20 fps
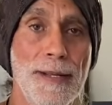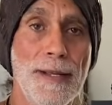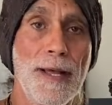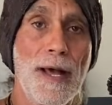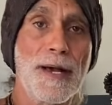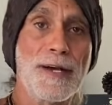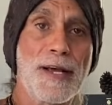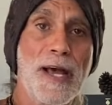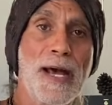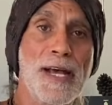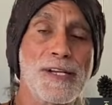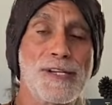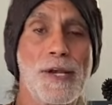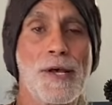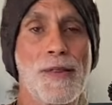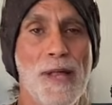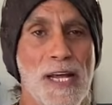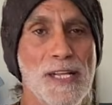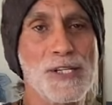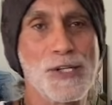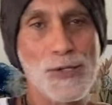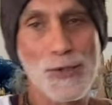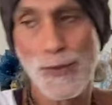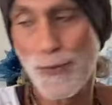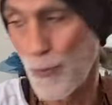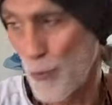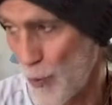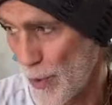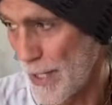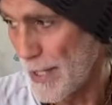Okay, so that's
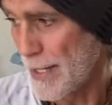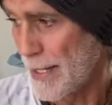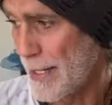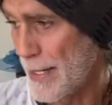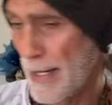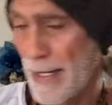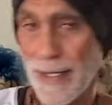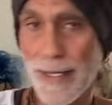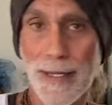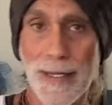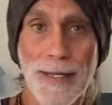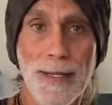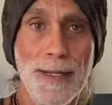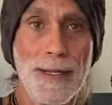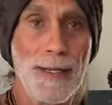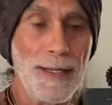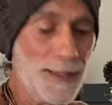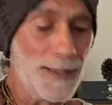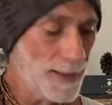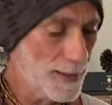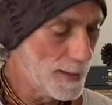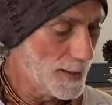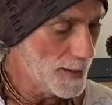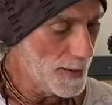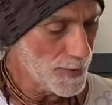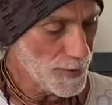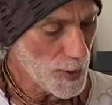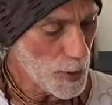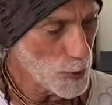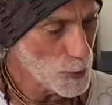where
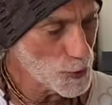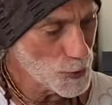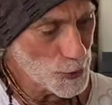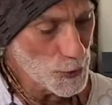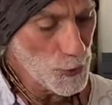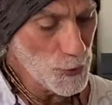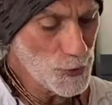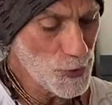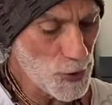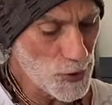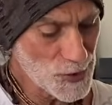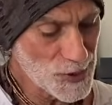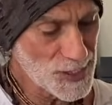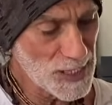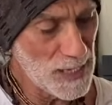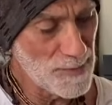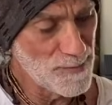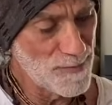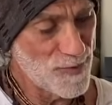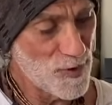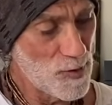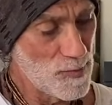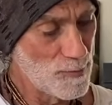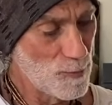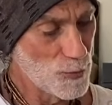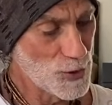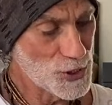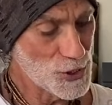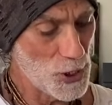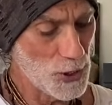those 2 dots come from,
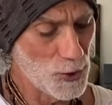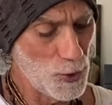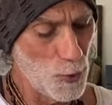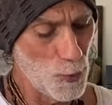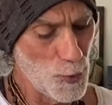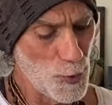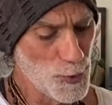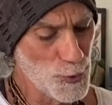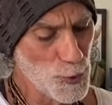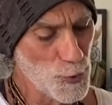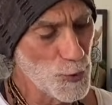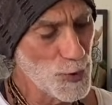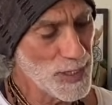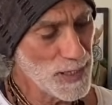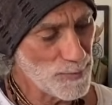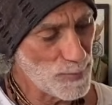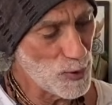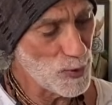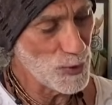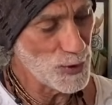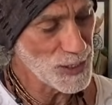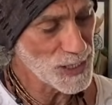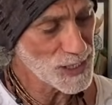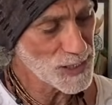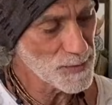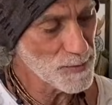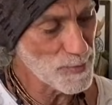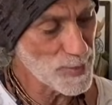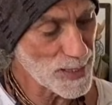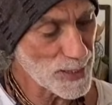which I call the naughty boys,
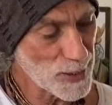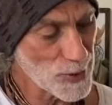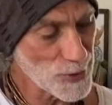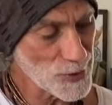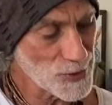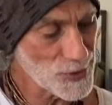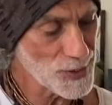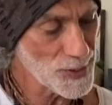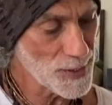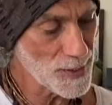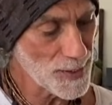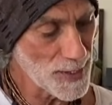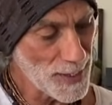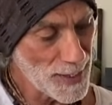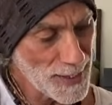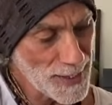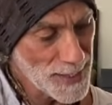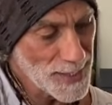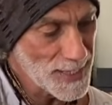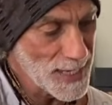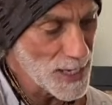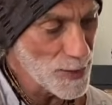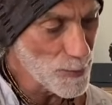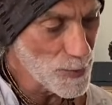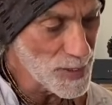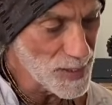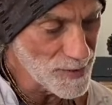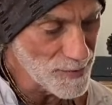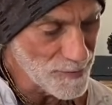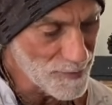because they get
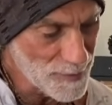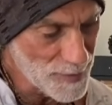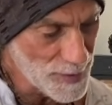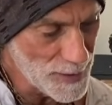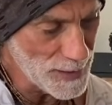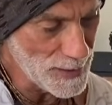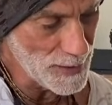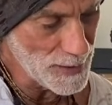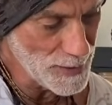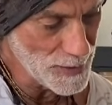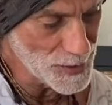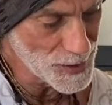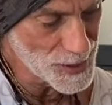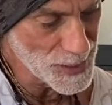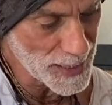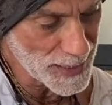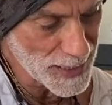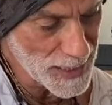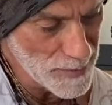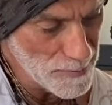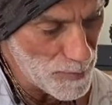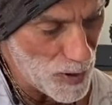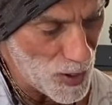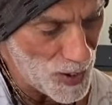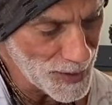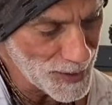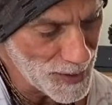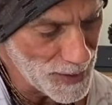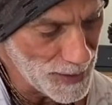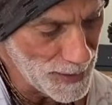rid of the 2nd
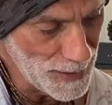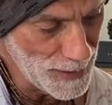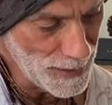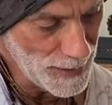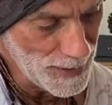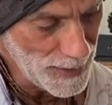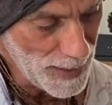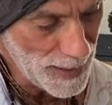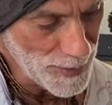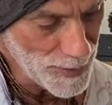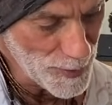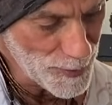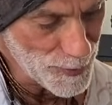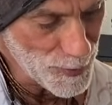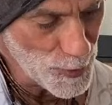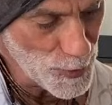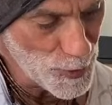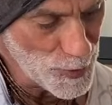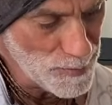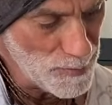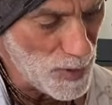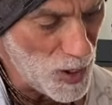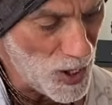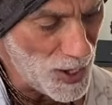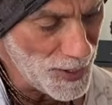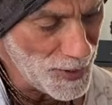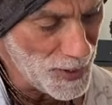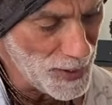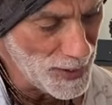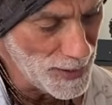minor and the 3rd
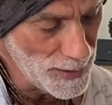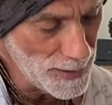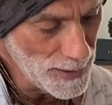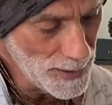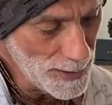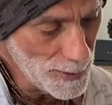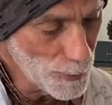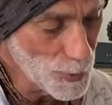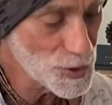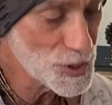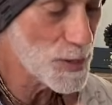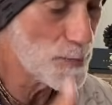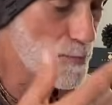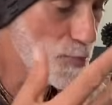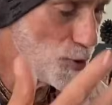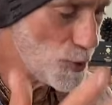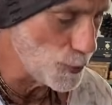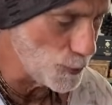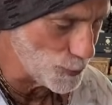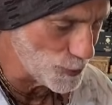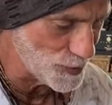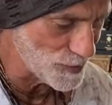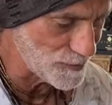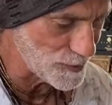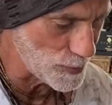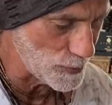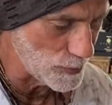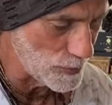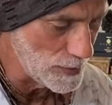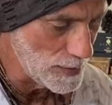minor, which are
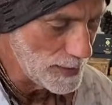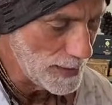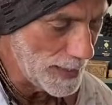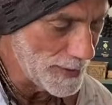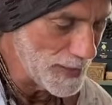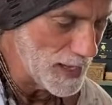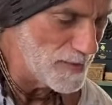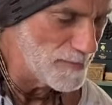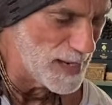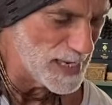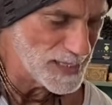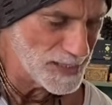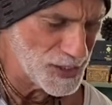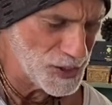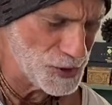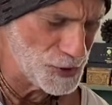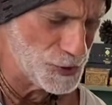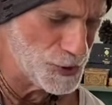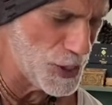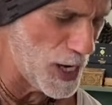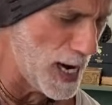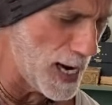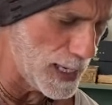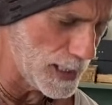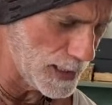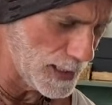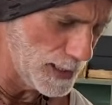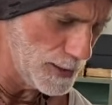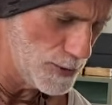beautiful, and they make this dark,